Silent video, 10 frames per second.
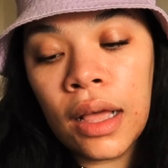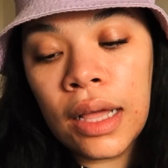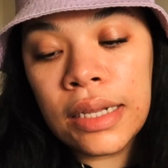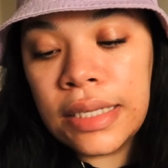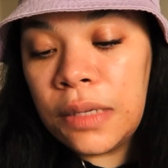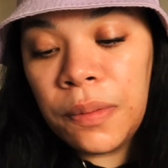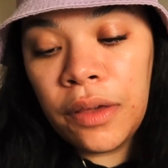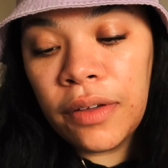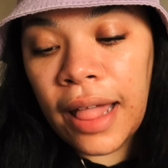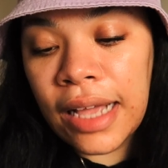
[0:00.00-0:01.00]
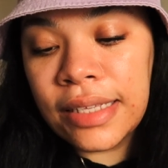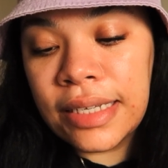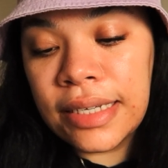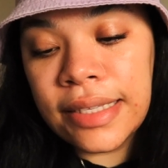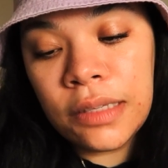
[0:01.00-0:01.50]
A deeply
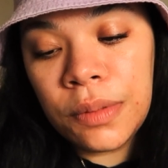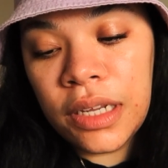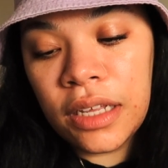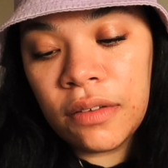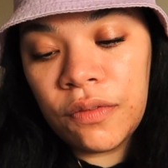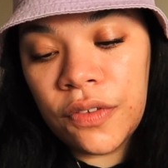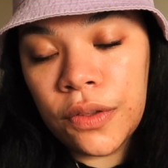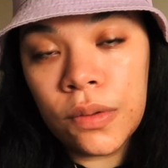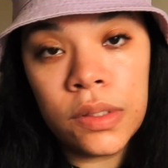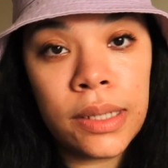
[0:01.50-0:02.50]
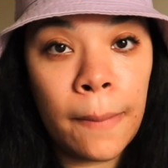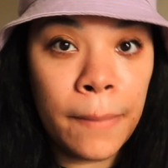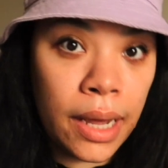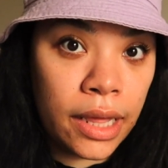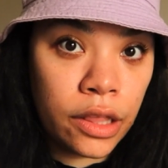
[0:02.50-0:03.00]
relaxing CBD infused
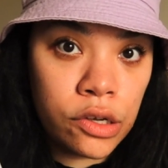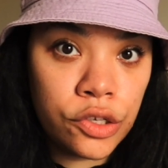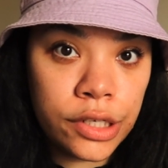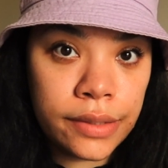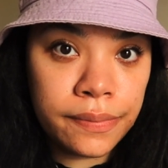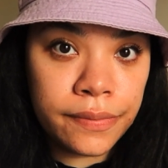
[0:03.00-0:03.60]
body lotion.